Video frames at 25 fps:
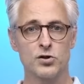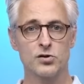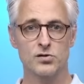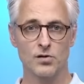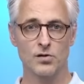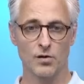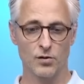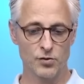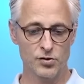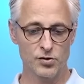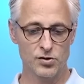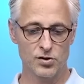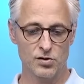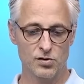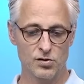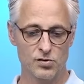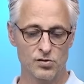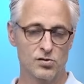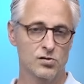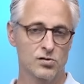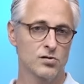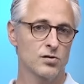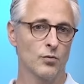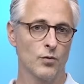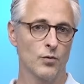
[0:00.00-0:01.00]

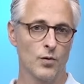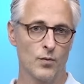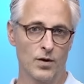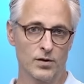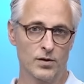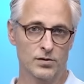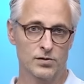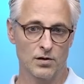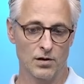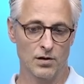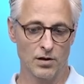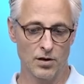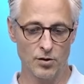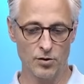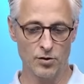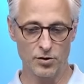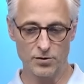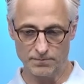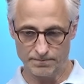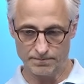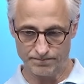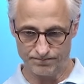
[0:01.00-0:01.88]
solutions do we want to load.